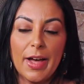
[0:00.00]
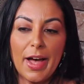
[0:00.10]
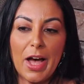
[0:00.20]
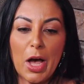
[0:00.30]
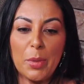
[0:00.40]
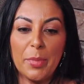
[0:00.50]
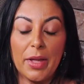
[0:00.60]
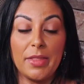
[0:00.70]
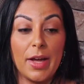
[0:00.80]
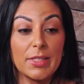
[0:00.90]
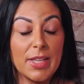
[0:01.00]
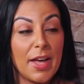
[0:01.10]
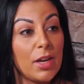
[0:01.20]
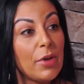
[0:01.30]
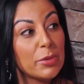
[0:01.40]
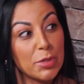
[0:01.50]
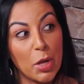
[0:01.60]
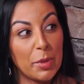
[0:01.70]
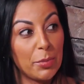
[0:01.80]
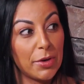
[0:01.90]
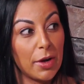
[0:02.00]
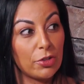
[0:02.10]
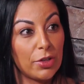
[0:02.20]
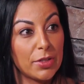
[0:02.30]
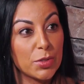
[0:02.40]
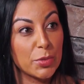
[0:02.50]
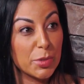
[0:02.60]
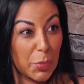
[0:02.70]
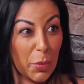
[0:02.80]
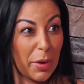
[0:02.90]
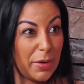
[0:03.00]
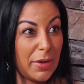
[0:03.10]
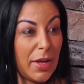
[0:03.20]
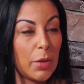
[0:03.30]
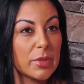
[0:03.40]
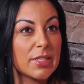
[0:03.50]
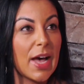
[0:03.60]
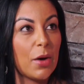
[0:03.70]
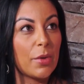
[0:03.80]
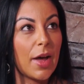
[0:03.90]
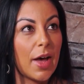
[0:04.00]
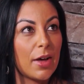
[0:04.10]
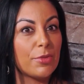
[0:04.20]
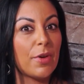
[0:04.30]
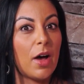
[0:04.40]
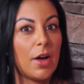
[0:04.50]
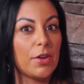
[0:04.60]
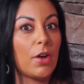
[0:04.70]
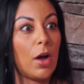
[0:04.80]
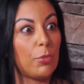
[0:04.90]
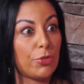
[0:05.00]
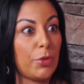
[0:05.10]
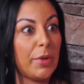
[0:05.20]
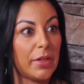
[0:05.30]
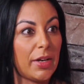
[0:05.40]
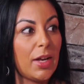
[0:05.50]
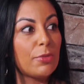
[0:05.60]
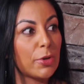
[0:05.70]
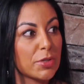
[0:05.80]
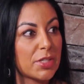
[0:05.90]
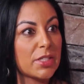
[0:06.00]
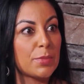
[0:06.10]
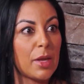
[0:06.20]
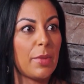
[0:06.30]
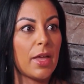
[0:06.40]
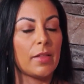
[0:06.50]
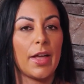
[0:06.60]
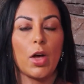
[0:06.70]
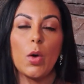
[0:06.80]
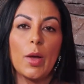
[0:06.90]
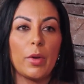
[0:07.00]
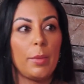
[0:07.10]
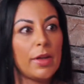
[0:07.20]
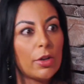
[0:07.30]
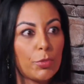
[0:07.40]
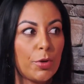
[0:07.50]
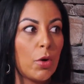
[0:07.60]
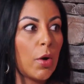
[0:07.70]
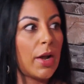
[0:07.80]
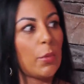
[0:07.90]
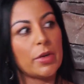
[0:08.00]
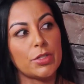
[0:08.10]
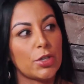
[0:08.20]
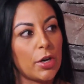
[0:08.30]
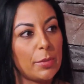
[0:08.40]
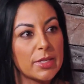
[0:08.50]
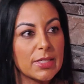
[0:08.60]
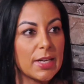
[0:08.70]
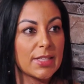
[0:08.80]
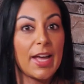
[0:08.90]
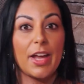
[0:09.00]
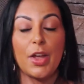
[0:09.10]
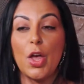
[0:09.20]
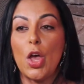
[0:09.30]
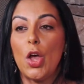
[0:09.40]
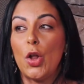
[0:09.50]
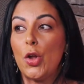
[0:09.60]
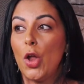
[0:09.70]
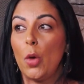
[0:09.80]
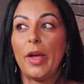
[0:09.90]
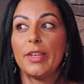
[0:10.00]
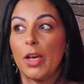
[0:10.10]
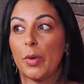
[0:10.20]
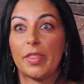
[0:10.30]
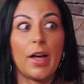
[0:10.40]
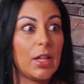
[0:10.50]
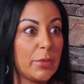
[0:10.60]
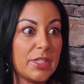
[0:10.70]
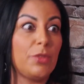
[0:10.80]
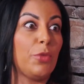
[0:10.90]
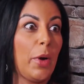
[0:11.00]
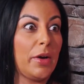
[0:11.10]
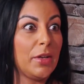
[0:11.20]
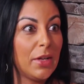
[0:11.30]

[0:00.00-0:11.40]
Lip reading: And that's kind of how Soliman Productions was born. It was out of uncomfortability versus me being like, oh, I want to be an entrepreneur and I want to start a business. I had no idea what the hell I was in for.